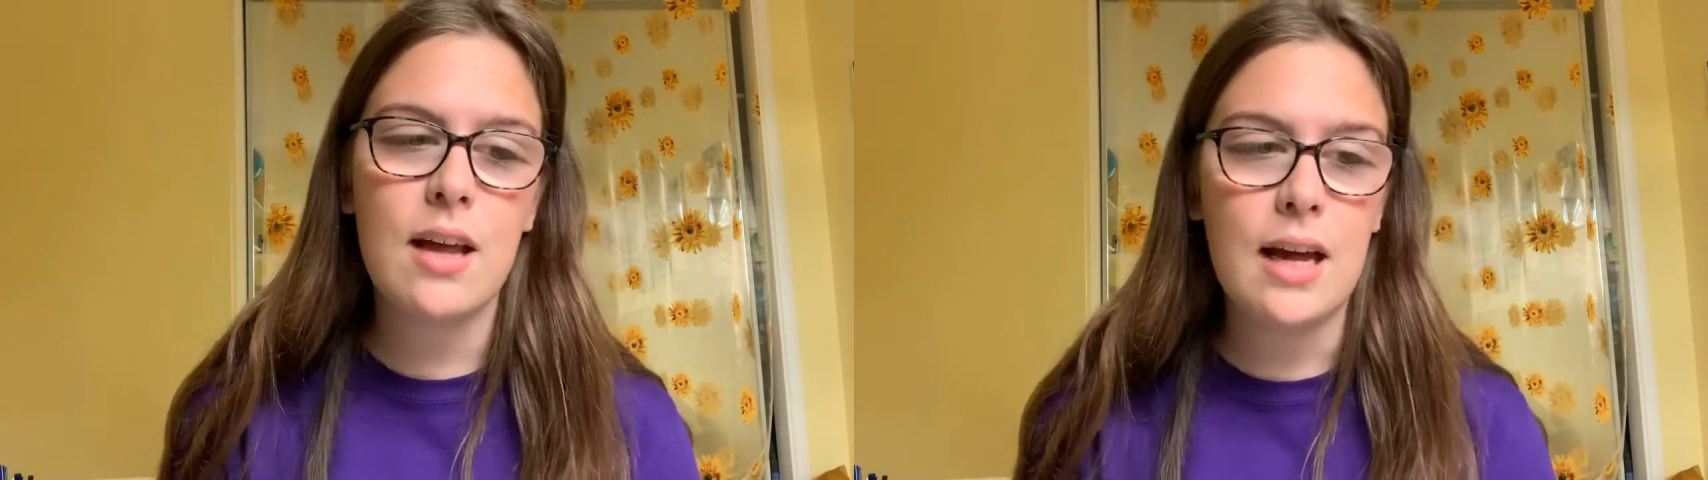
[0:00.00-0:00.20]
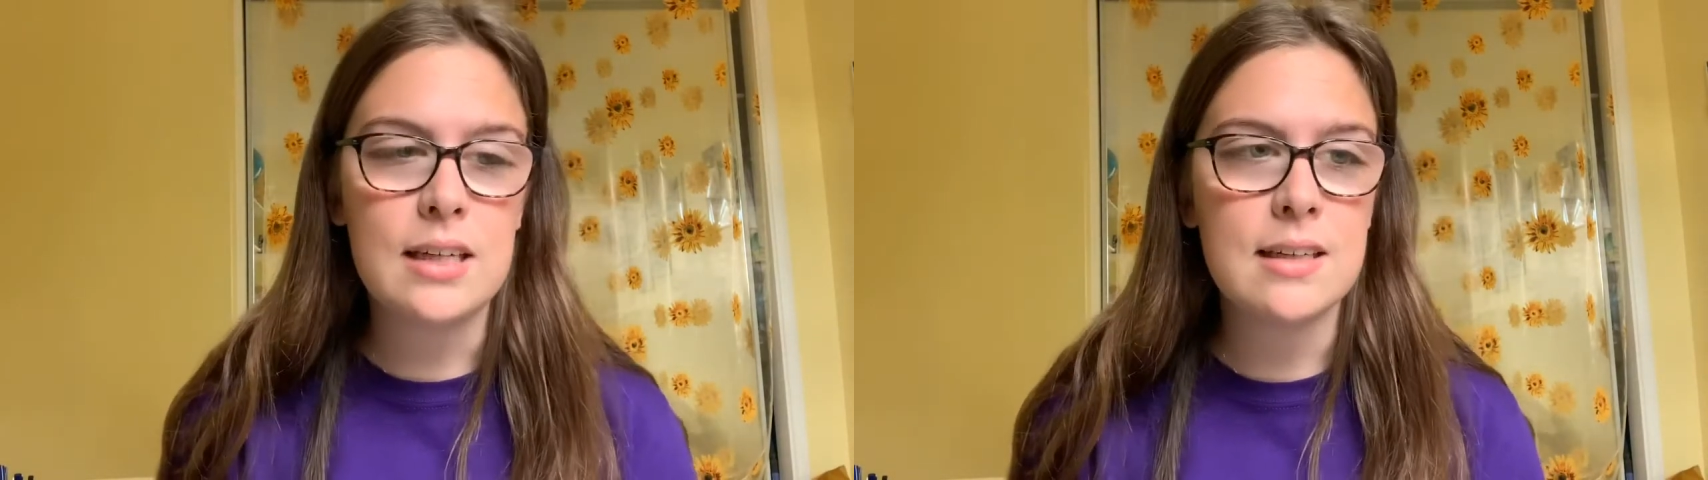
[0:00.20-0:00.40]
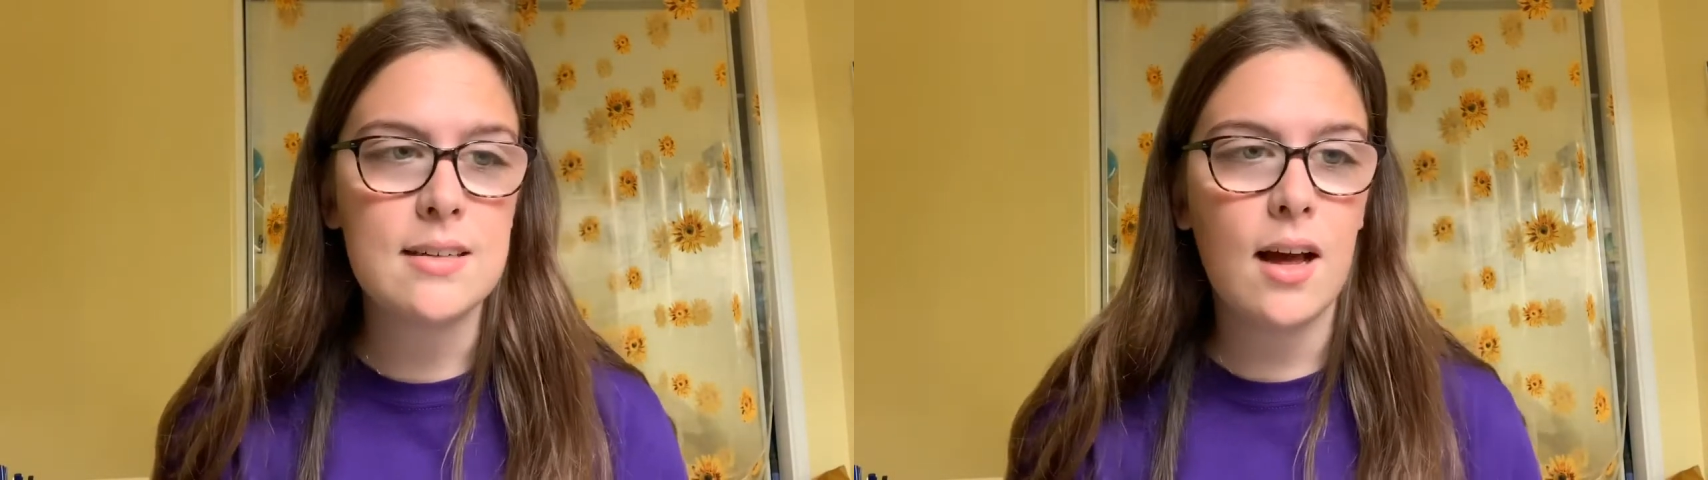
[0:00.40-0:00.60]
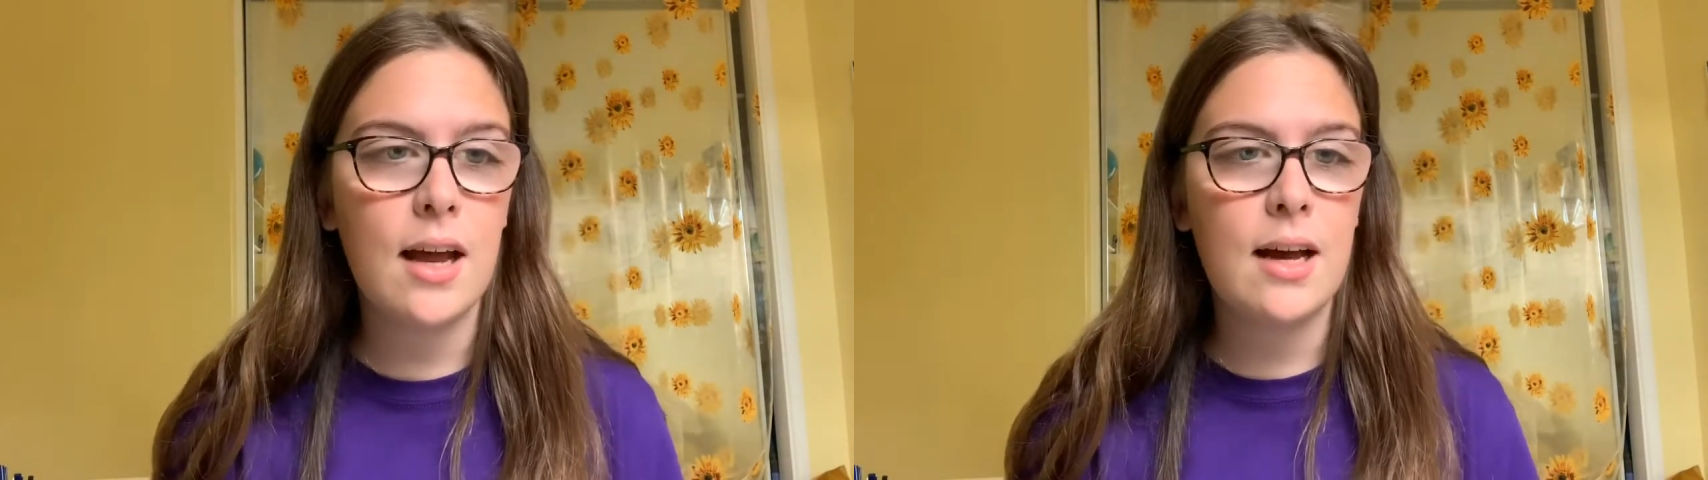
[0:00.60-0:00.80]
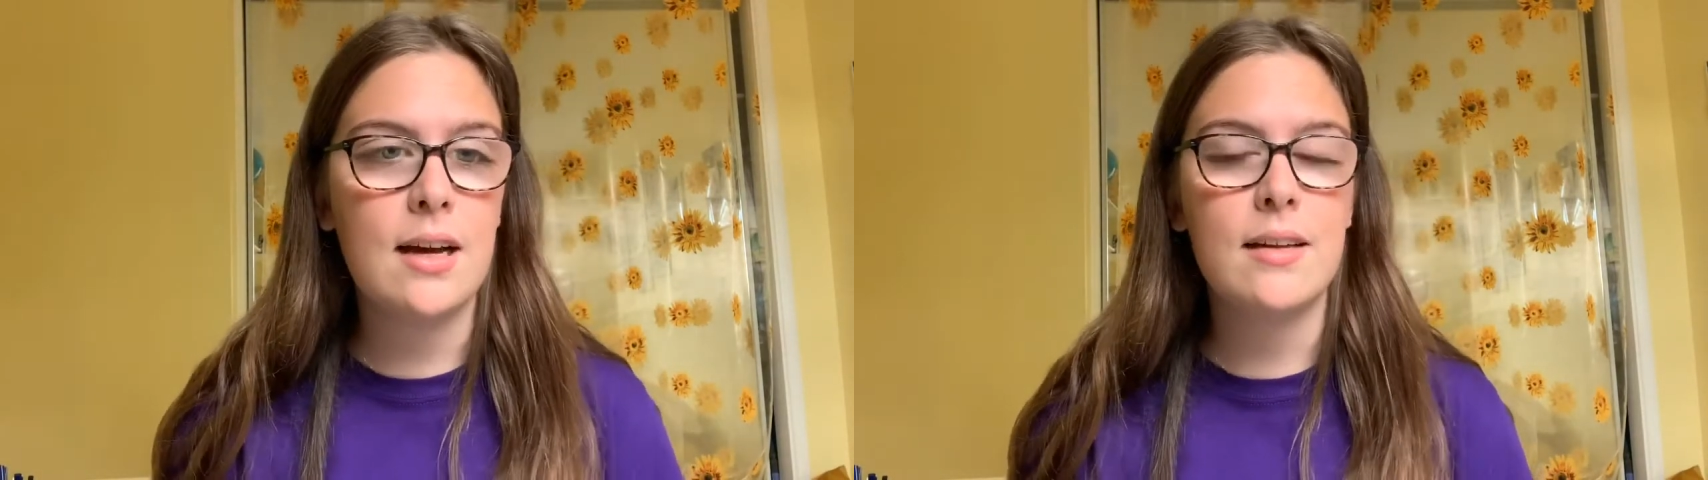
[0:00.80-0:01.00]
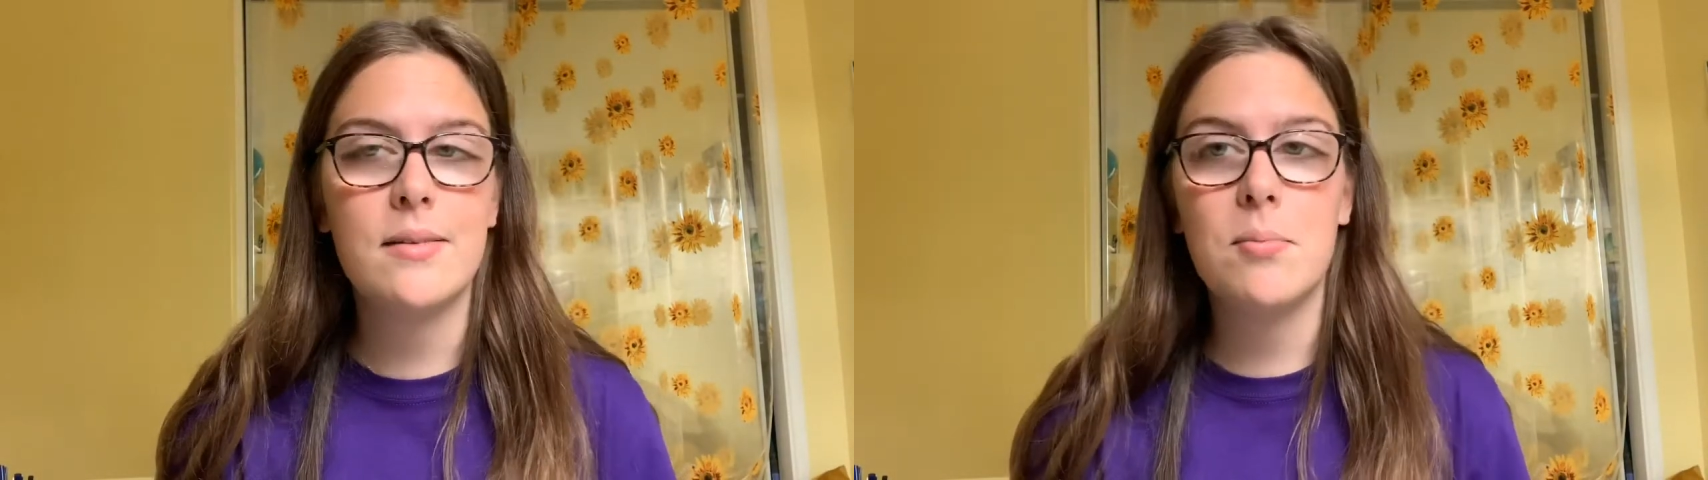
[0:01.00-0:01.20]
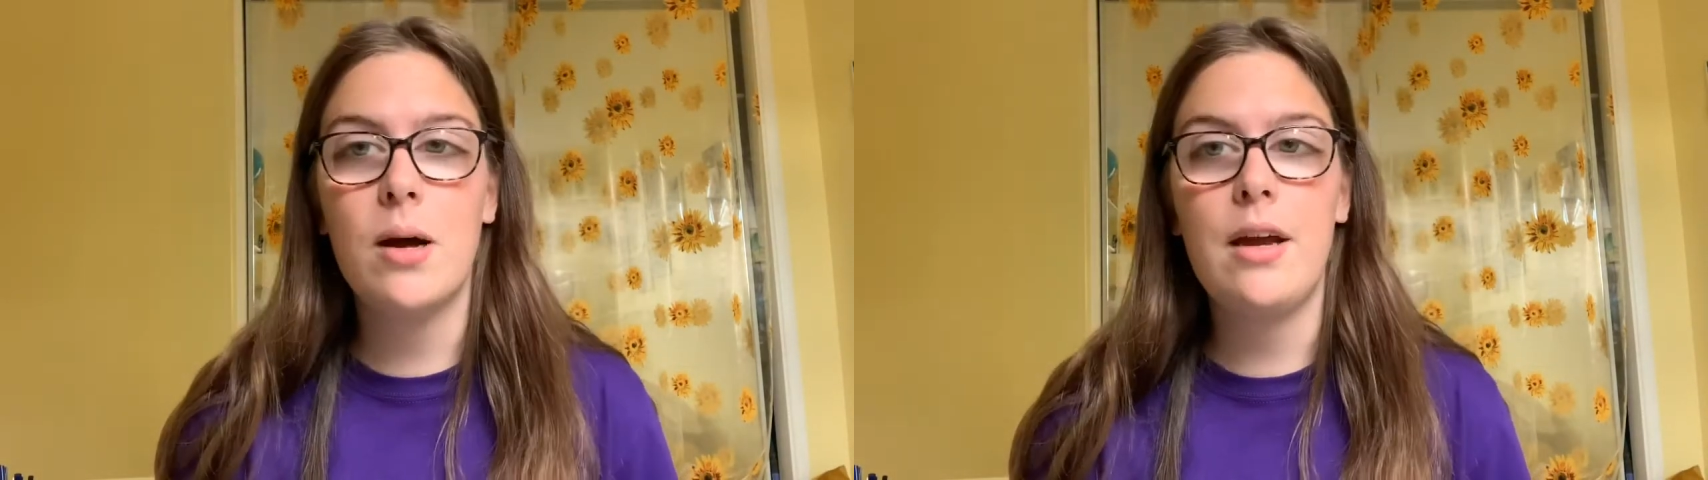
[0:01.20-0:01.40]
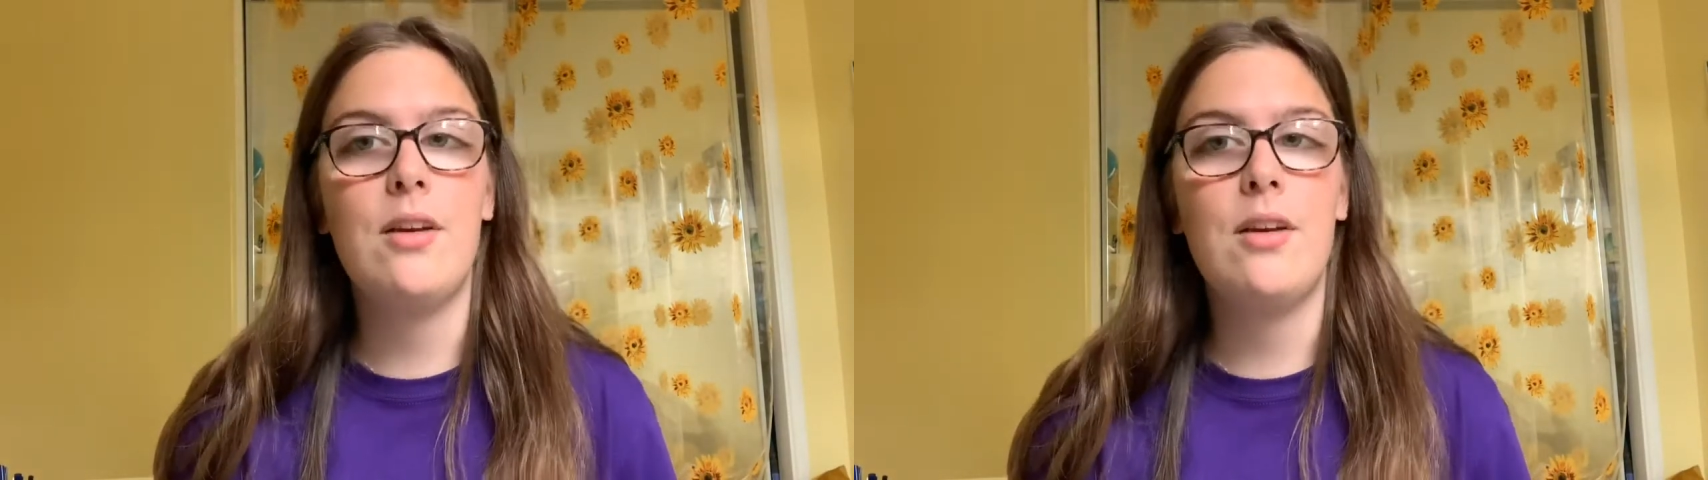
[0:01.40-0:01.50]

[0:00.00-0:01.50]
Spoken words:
and I had my